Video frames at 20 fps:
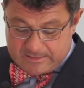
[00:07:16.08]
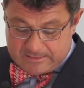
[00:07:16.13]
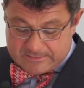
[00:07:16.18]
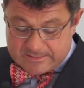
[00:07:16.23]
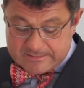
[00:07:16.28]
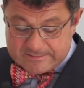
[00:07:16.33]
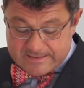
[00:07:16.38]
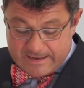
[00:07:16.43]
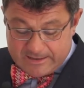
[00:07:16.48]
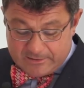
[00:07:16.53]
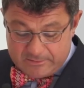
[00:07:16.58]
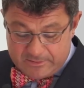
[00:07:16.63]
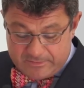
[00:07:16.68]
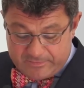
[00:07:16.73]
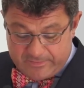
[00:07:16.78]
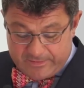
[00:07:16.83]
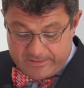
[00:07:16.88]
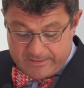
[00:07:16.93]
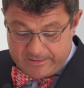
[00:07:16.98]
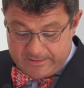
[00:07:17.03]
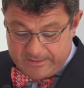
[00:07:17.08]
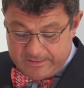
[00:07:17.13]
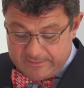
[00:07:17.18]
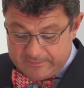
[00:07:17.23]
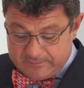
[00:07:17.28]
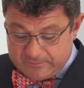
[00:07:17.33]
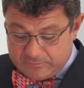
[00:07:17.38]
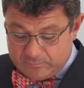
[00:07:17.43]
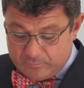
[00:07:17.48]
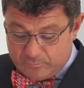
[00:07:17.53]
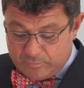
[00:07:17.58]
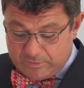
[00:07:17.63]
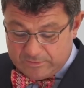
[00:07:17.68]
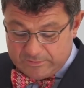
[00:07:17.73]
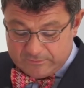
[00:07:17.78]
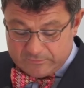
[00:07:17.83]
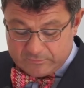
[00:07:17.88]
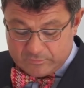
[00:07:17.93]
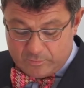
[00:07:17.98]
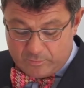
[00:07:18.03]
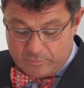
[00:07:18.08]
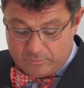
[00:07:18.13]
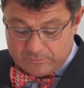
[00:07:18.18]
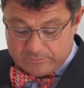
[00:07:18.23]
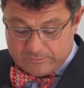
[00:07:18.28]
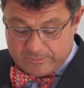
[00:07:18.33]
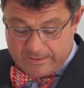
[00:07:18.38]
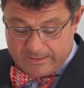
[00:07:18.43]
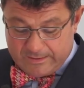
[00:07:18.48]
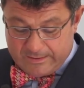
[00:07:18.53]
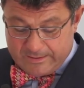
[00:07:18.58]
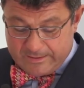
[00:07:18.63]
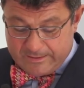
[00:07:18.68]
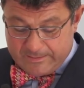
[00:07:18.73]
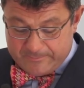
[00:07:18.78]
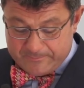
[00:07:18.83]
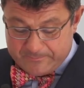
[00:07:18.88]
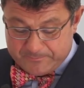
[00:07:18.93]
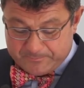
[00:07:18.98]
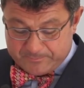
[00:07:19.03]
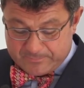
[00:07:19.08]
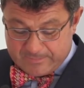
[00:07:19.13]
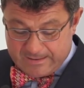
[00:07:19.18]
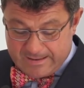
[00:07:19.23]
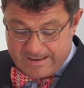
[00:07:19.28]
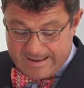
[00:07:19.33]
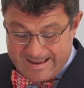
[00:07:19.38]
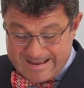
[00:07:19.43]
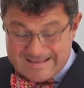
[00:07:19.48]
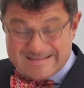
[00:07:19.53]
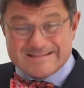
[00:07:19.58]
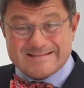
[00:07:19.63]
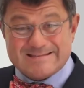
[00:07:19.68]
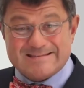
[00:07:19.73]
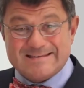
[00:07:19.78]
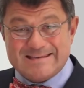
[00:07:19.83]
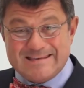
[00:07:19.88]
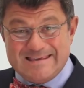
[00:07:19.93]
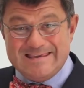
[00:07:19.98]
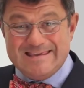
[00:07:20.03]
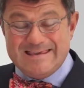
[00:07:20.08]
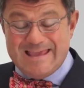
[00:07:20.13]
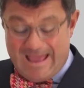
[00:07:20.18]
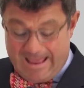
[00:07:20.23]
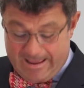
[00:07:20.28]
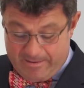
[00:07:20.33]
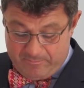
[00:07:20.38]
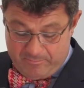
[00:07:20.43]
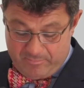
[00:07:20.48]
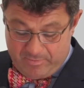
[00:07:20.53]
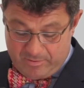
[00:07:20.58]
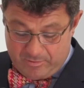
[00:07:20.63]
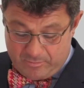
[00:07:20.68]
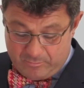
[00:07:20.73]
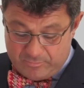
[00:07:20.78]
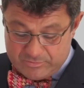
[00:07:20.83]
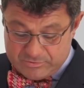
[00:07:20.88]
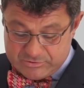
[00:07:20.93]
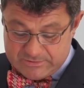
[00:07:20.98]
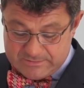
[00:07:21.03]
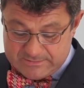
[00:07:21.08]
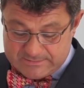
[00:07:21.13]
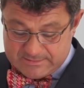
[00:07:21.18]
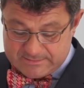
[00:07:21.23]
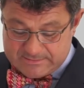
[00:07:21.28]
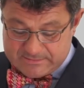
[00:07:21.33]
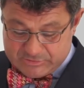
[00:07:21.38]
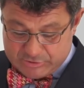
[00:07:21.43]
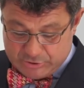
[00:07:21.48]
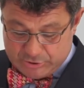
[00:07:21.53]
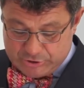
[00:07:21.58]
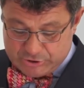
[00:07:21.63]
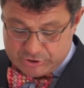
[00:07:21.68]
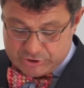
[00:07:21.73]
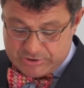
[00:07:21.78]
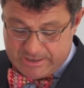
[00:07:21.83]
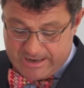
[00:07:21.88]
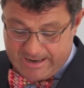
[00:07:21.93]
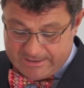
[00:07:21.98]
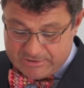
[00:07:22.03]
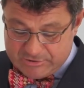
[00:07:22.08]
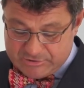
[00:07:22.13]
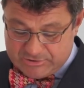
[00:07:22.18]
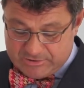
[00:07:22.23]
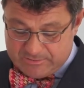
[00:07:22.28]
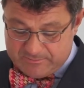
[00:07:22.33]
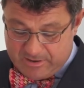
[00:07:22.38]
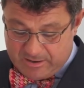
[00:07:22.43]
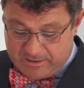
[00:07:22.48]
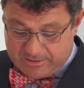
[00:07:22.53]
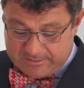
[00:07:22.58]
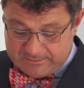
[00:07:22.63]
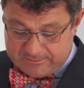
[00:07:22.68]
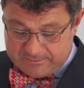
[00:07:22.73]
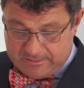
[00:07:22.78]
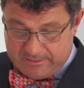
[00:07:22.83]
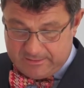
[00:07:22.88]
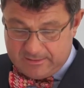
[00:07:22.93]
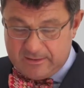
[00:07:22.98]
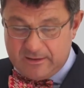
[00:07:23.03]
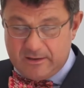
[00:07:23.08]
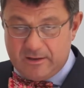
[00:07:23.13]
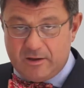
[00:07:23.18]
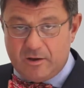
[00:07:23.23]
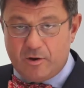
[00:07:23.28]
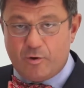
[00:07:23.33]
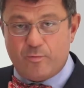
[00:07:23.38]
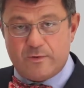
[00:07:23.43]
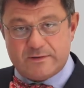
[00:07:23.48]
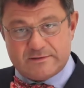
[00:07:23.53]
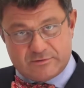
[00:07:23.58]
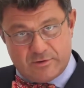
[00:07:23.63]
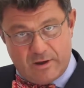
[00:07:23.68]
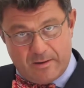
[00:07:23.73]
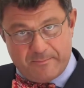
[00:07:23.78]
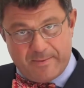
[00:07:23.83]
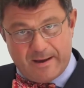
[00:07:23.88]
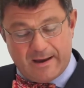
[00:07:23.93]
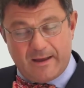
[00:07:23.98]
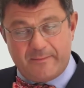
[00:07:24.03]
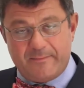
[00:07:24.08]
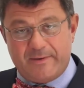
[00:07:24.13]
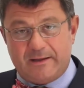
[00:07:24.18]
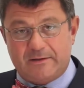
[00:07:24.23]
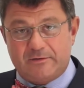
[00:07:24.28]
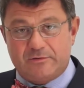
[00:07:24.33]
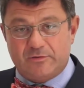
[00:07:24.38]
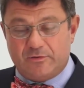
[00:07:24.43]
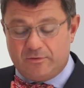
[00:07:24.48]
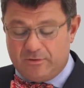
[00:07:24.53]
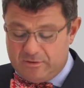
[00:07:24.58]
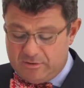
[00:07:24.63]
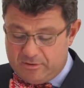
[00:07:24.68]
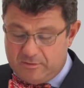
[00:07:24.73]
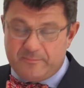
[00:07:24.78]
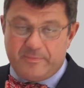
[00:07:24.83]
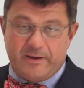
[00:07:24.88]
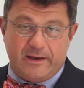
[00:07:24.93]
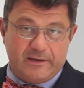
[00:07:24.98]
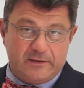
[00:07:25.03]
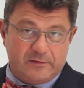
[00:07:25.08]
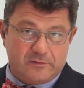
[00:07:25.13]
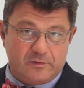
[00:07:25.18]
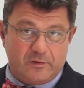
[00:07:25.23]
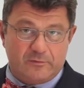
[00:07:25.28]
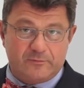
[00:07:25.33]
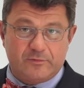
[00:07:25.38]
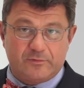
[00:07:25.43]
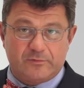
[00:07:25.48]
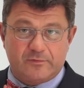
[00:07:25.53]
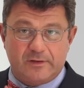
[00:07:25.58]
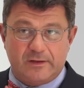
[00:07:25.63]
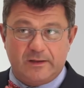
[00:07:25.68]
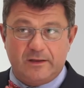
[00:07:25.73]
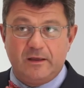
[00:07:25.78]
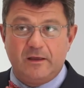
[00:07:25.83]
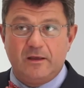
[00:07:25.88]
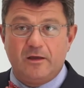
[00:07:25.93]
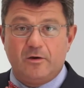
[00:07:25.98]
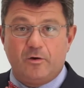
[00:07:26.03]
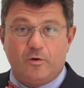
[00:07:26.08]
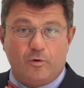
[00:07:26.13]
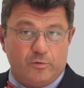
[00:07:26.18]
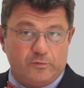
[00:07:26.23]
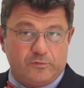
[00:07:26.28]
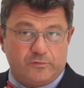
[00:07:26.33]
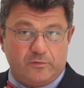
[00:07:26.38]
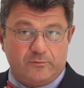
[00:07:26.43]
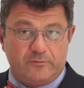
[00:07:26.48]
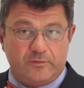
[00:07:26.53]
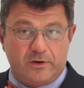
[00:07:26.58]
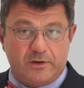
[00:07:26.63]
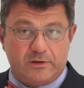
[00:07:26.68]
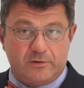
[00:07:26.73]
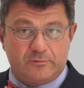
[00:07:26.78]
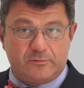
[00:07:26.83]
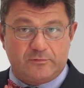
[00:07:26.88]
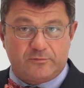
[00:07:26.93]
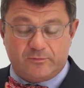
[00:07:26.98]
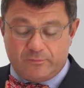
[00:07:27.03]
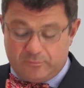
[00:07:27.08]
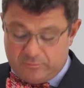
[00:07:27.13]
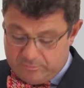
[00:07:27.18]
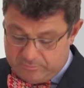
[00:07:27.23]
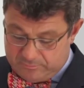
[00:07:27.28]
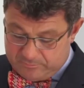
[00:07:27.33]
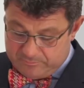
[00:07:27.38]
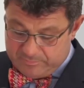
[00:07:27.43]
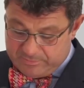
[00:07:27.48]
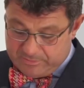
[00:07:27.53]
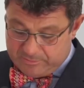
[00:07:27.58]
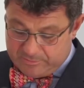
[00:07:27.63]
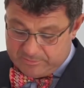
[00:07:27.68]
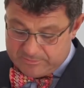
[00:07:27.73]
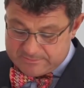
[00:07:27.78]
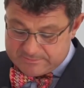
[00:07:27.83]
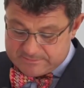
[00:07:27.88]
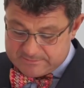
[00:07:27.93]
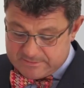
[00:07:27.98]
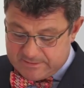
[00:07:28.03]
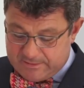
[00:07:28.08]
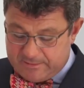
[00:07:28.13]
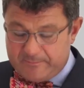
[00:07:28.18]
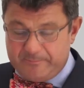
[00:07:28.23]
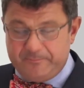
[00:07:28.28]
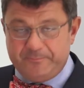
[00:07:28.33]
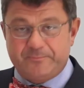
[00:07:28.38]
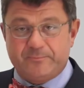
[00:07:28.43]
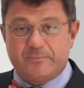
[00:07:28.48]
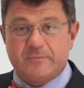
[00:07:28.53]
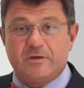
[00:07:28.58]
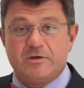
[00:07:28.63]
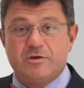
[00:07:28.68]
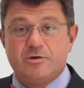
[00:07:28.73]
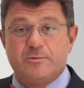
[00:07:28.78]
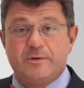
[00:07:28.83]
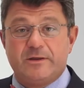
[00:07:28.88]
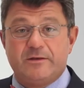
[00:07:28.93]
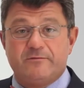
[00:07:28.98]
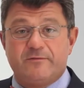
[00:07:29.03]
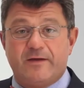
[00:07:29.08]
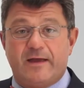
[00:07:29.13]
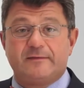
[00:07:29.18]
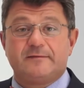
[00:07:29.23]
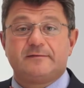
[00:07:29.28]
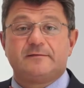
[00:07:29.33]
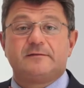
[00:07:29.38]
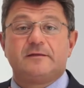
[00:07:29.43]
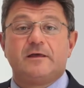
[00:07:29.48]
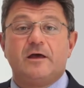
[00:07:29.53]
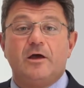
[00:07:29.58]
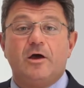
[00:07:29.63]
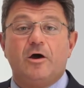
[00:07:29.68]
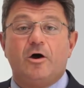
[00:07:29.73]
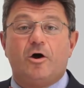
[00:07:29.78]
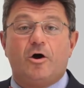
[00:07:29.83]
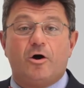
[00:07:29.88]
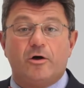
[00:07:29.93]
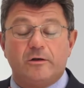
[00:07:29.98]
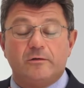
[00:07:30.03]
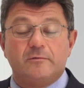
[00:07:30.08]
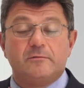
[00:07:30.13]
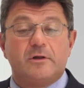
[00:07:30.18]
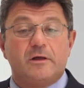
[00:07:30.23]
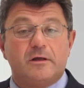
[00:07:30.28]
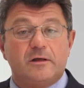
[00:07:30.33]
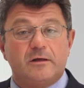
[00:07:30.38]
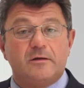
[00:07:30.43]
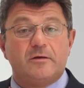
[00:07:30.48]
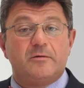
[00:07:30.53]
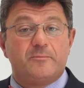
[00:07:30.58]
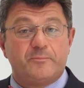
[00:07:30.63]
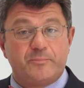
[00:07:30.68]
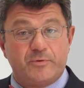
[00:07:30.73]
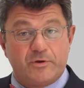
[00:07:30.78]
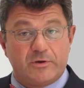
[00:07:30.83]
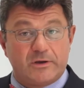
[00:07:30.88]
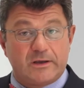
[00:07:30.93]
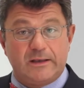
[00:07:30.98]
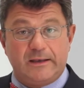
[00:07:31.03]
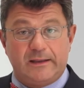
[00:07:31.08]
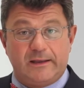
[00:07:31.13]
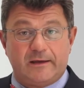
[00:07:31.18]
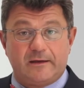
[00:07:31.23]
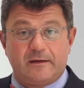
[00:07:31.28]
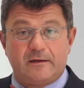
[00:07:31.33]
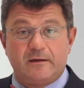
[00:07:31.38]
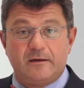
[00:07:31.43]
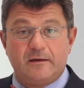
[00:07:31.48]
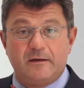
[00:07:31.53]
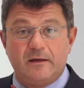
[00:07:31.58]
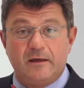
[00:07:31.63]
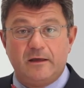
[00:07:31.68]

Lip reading: The second thing is what it's called SEM, which is a search engine marketing. Questo è a pagamento, but it's obviously also very useful because you invest on per click,